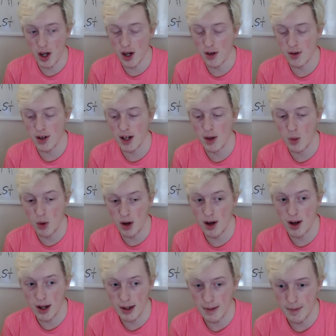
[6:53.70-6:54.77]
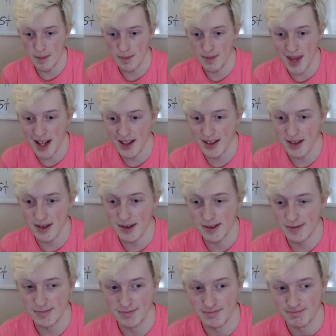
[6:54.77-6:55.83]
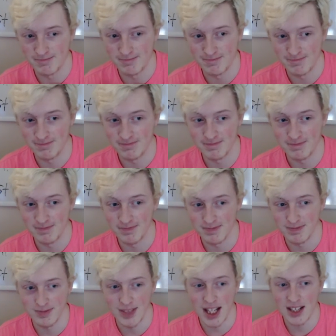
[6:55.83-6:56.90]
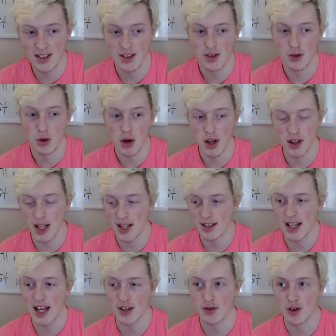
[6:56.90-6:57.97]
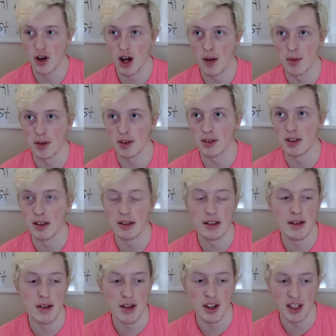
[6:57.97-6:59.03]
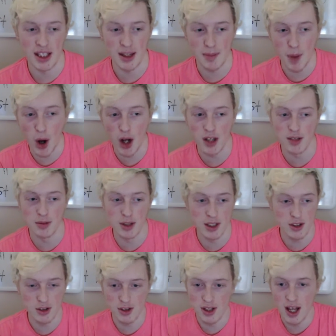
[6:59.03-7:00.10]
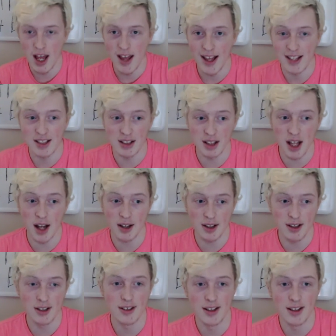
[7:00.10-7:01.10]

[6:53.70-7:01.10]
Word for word: in one night. That's that's crazy. That's astronomically like impossible. That's just, that's luck. That's